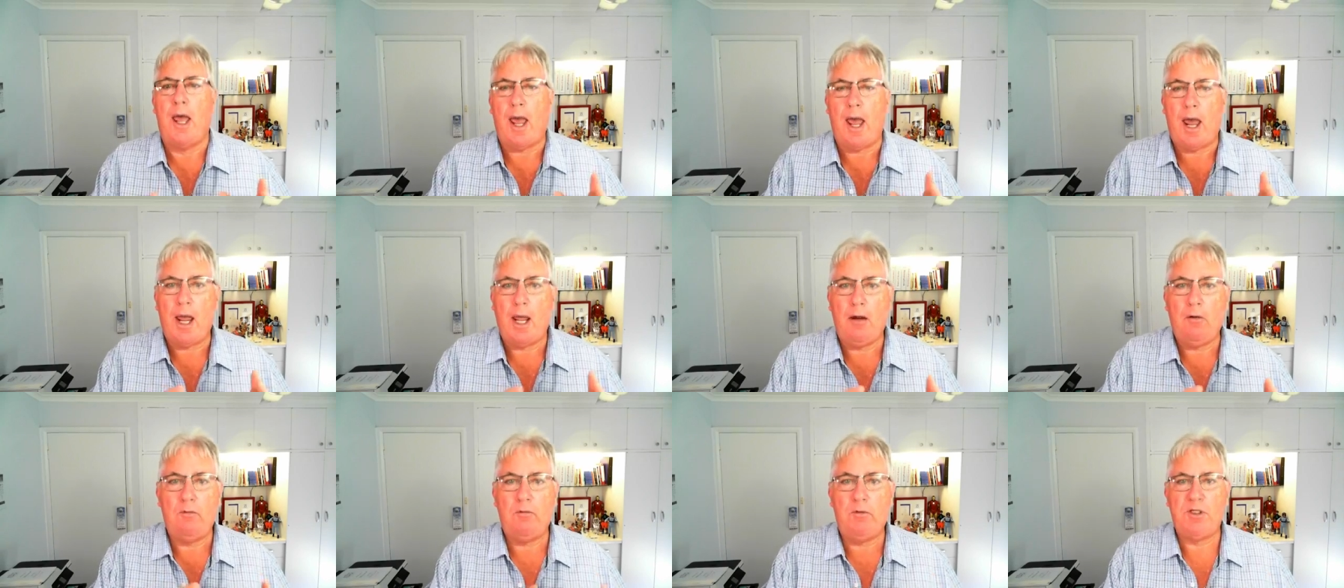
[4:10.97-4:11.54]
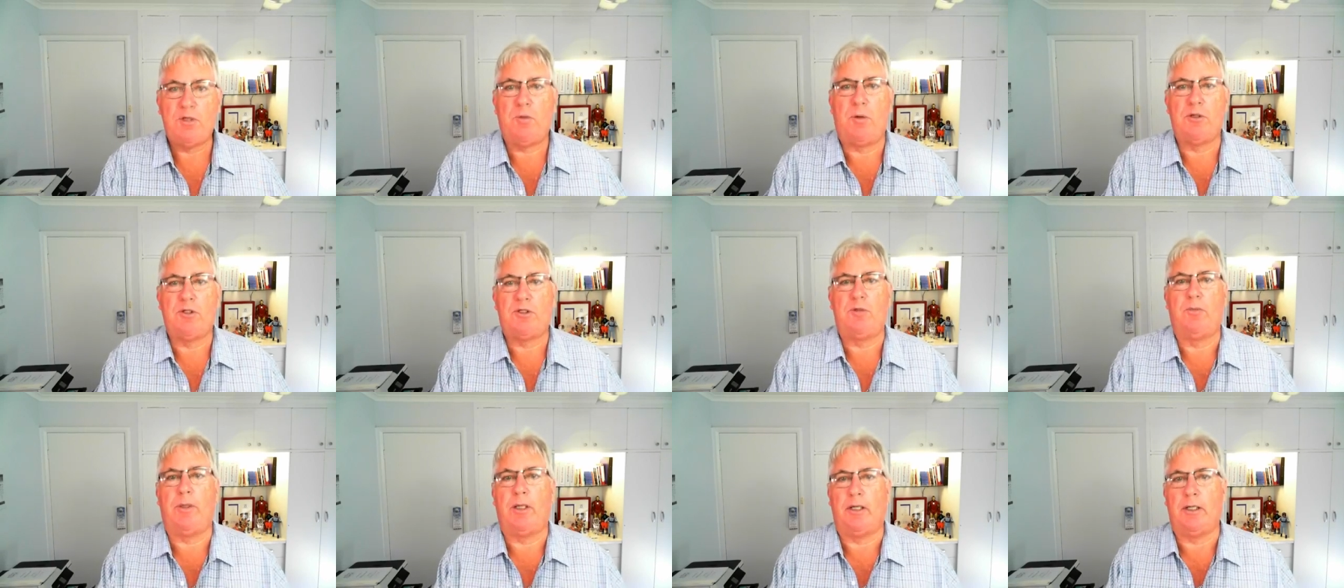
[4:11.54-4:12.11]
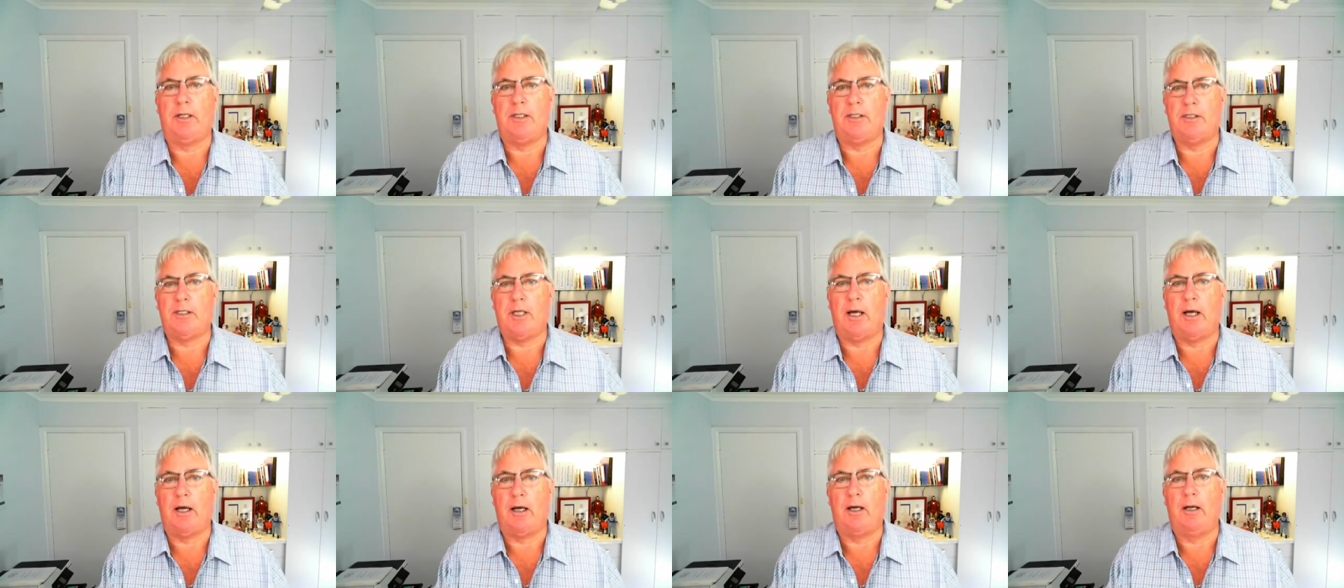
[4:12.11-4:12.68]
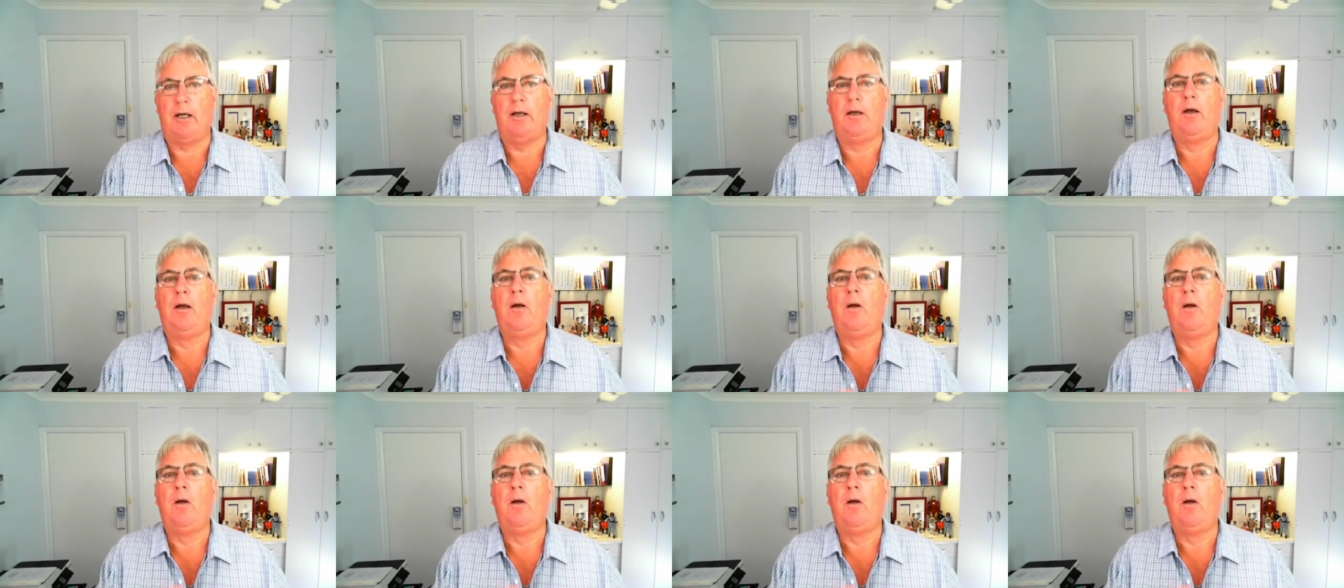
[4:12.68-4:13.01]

and responsibilities are